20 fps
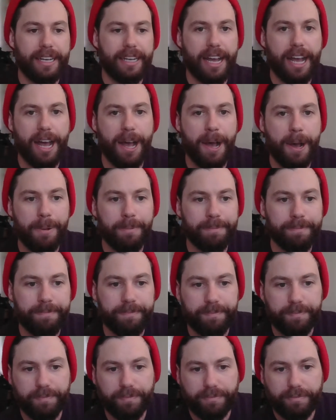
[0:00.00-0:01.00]

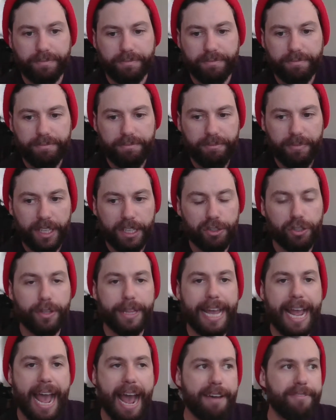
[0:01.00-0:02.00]
So
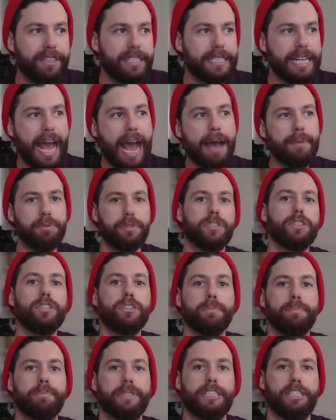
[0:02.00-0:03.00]
they have this
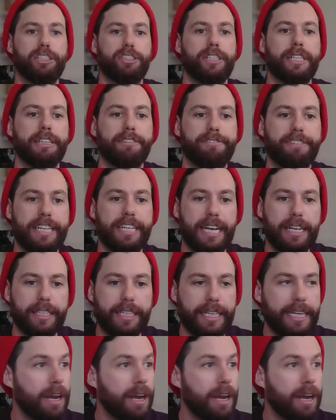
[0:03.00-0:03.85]
absolute positioning fidelity.